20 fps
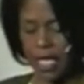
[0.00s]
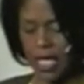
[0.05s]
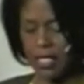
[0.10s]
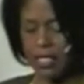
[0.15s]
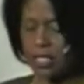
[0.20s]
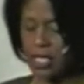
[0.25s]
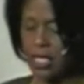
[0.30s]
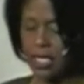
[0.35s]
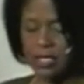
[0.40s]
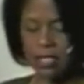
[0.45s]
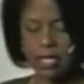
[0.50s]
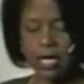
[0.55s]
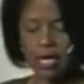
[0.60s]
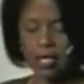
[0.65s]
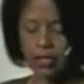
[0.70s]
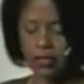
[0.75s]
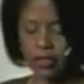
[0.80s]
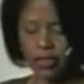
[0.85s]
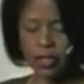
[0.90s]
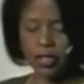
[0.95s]
textiles
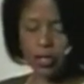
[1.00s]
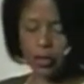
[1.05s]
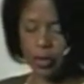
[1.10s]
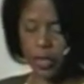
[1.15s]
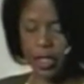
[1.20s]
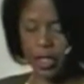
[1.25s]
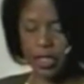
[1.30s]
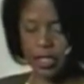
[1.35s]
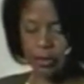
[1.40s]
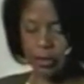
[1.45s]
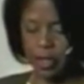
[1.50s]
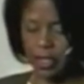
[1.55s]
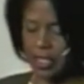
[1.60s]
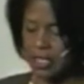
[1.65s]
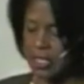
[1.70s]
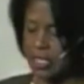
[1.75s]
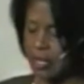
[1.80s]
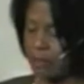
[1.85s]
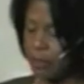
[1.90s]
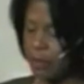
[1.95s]
very quickly
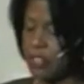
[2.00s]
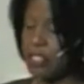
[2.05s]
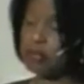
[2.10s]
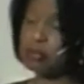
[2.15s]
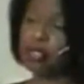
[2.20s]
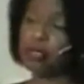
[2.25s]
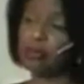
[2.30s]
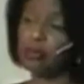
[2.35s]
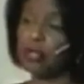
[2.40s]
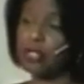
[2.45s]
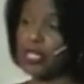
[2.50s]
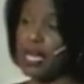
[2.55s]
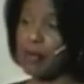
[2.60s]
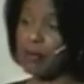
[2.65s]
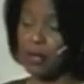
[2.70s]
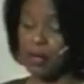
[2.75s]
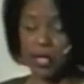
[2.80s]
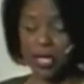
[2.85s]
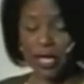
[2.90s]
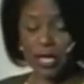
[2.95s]
because I wanna spend more time
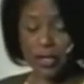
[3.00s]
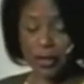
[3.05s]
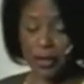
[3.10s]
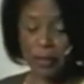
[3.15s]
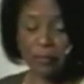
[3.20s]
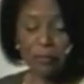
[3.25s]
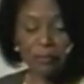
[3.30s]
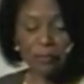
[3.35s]
on color.